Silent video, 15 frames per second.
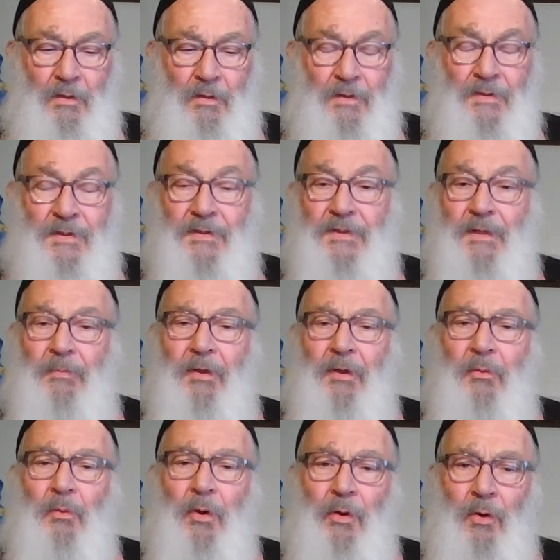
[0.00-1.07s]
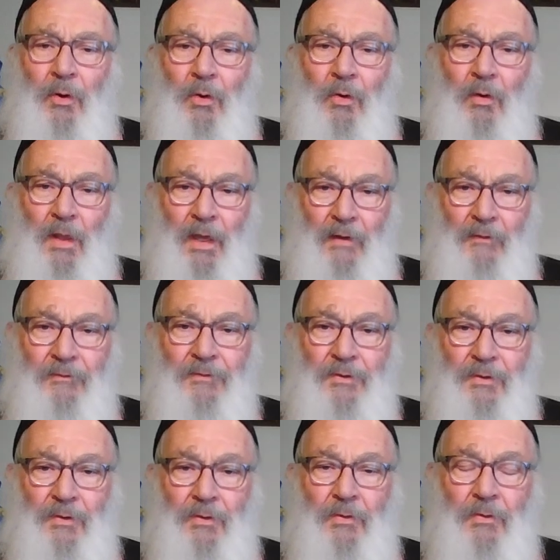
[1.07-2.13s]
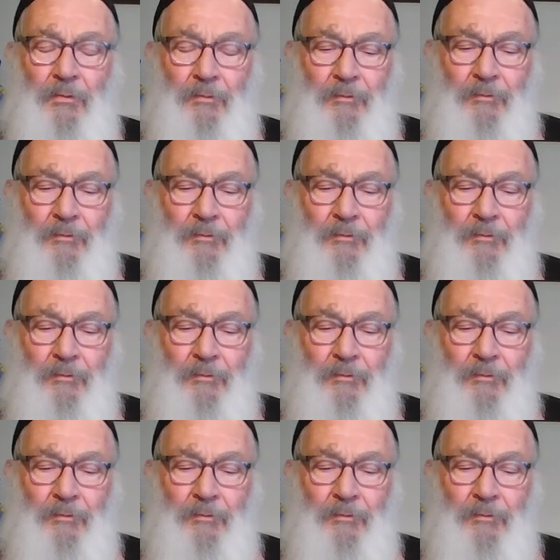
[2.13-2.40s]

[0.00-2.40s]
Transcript: This is something we all have to do.